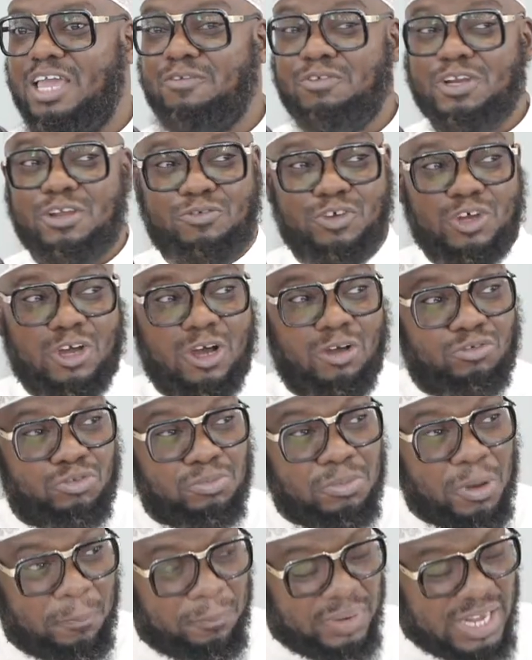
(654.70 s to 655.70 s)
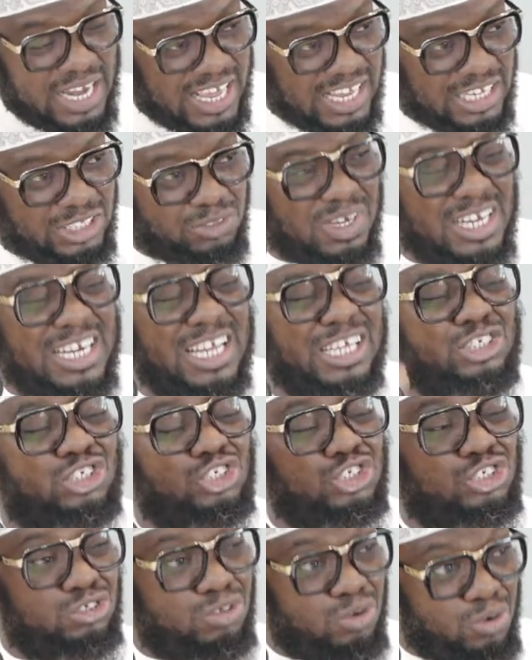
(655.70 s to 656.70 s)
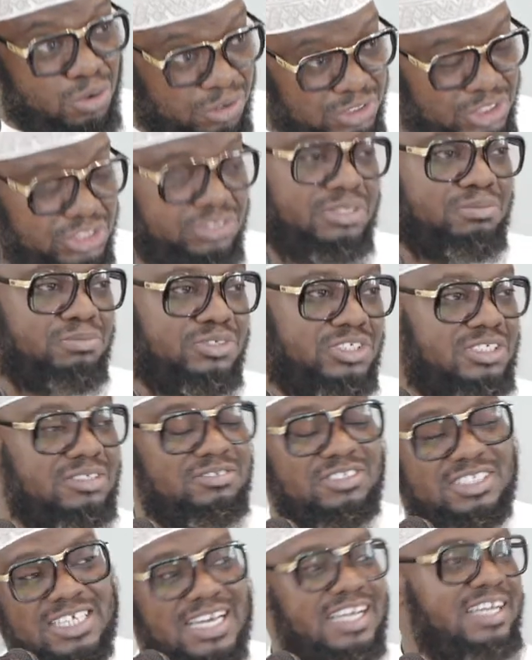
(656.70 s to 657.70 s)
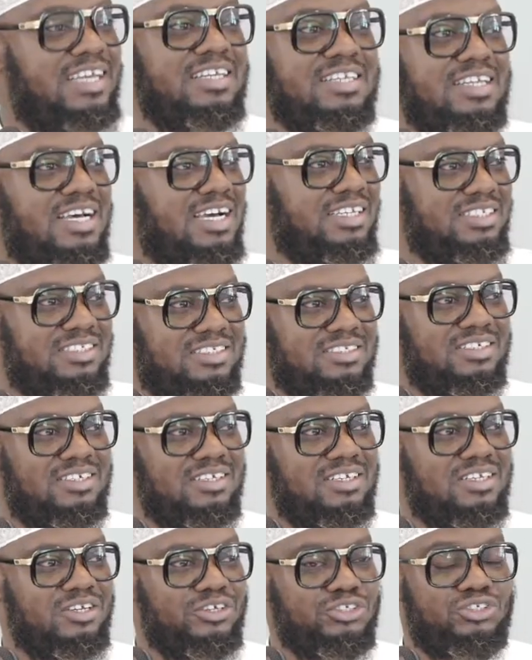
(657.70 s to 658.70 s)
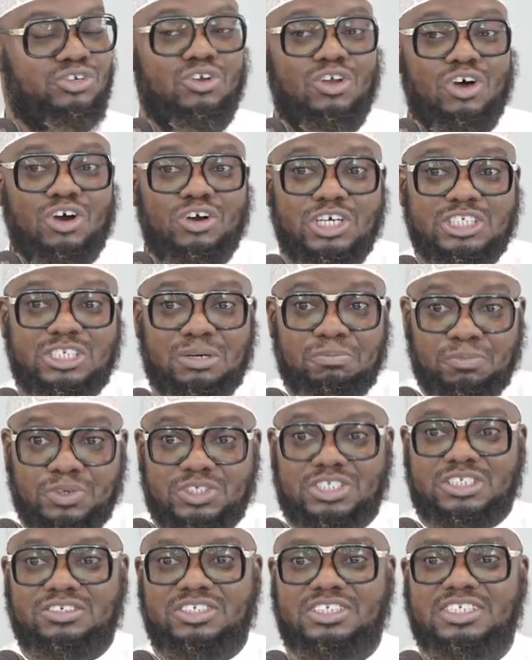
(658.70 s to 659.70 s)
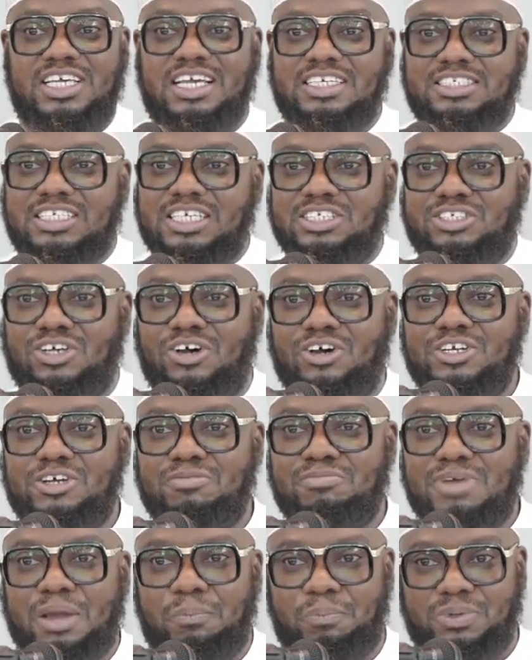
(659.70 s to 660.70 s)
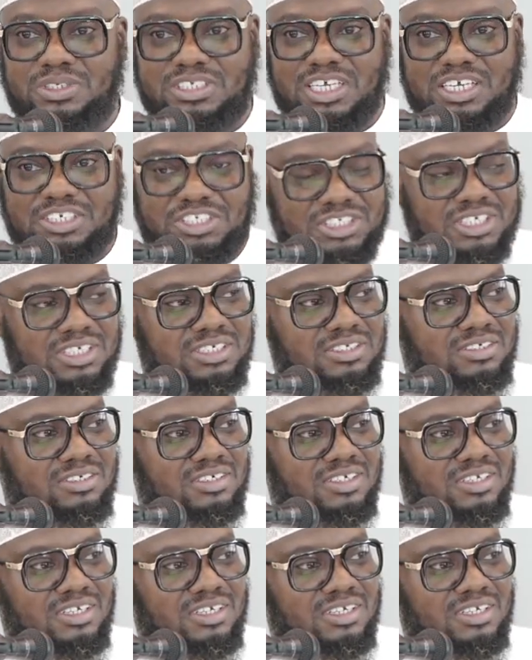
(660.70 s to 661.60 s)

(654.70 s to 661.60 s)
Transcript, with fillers: Even if it comes from a place where they're slaughtering Muslims day and night. So long as a Muslim says he's under my protection,